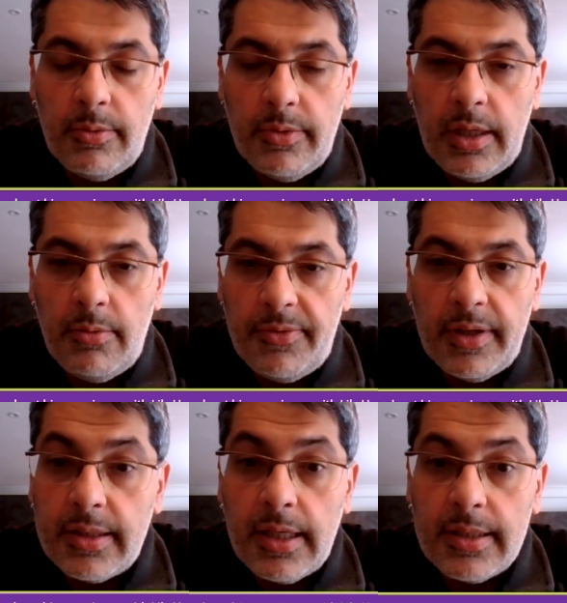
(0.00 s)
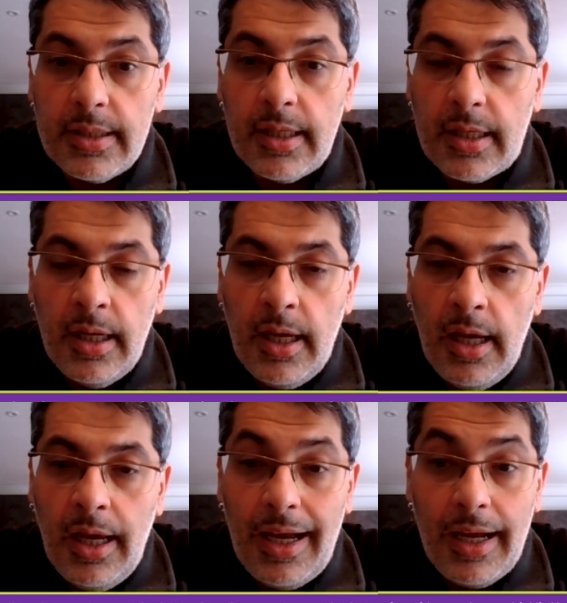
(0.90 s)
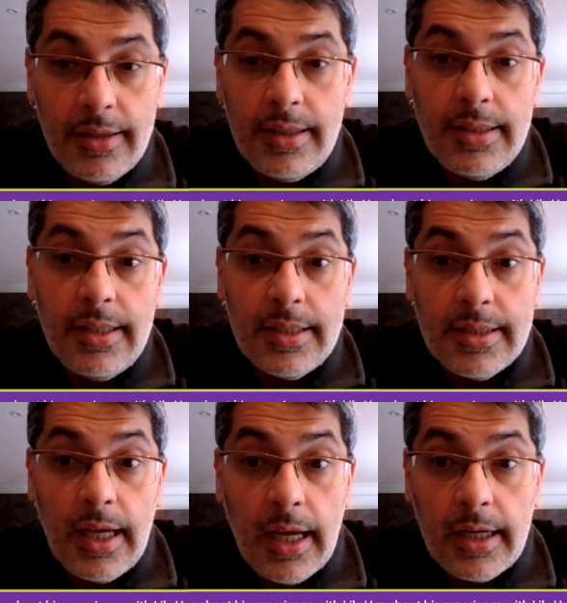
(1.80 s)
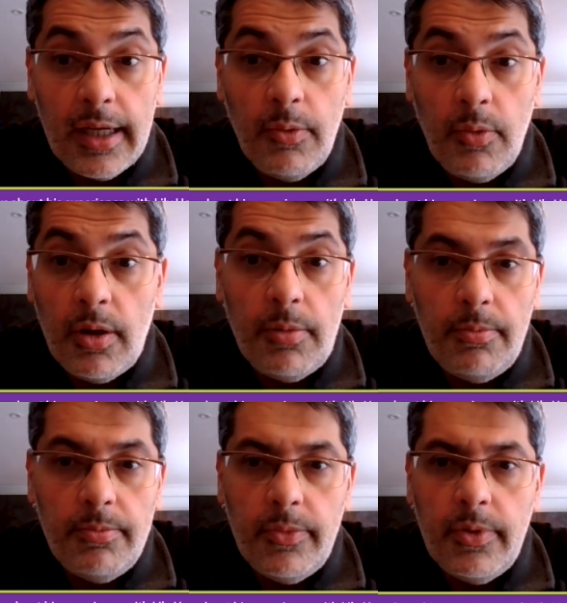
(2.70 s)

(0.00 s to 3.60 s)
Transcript: They were fantastic, and they did exactly what